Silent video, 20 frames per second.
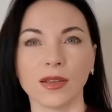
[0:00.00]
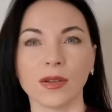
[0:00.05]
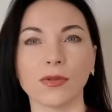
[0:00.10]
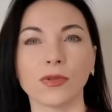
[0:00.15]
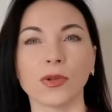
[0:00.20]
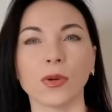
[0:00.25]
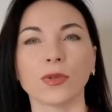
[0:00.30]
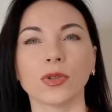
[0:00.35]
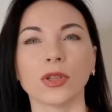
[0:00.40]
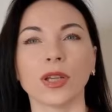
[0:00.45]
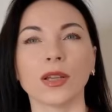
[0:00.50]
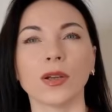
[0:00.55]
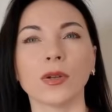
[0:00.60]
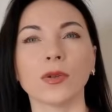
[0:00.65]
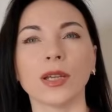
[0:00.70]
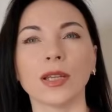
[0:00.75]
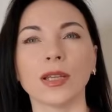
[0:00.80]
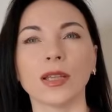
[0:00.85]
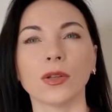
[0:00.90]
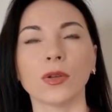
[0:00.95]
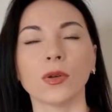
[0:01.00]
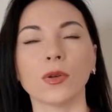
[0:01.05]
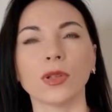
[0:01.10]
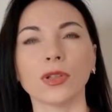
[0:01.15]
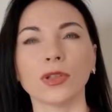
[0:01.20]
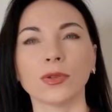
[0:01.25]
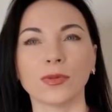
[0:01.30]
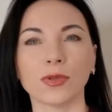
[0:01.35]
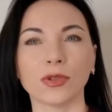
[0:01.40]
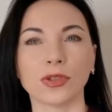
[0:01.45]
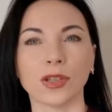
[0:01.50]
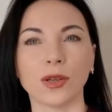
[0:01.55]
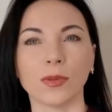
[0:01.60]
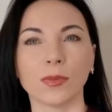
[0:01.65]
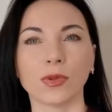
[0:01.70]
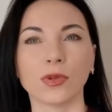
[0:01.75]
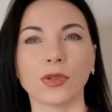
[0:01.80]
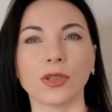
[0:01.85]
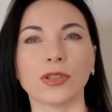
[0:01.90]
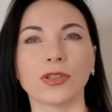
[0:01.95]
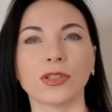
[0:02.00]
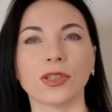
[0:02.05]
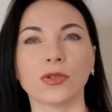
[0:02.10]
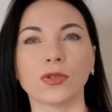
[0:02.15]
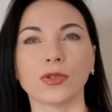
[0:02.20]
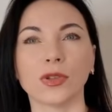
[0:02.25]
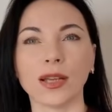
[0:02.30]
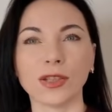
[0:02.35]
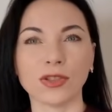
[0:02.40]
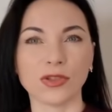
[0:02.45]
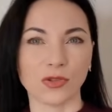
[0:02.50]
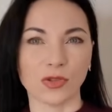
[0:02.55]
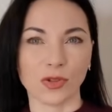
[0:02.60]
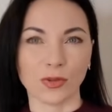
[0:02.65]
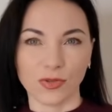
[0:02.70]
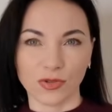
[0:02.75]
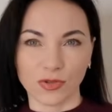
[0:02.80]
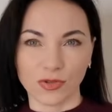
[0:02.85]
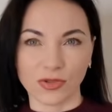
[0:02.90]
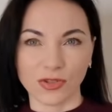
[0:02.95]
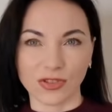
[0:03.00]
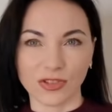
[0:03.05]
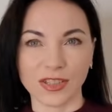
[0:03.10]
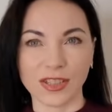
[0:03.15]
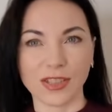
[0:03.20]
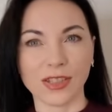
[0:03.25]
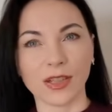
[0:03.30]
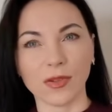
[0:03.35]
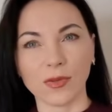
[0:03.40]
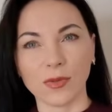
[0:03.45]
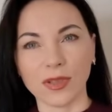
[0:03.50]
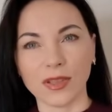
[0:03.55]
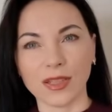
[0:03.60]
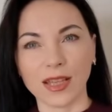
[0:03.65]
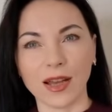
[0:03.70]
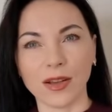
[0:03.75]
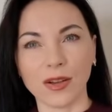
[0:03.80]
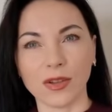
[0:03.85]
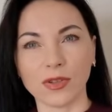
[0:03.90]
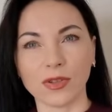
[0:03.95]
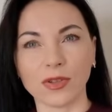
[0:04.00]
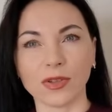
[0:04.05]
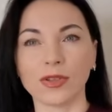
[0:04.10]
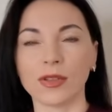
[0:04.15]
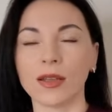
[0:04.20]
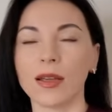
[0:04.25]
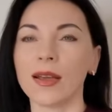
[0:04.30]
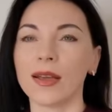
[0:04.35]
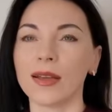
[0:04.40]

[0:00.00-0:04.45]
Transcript: From generating crisp summaries and transcripts to syncing with calendars,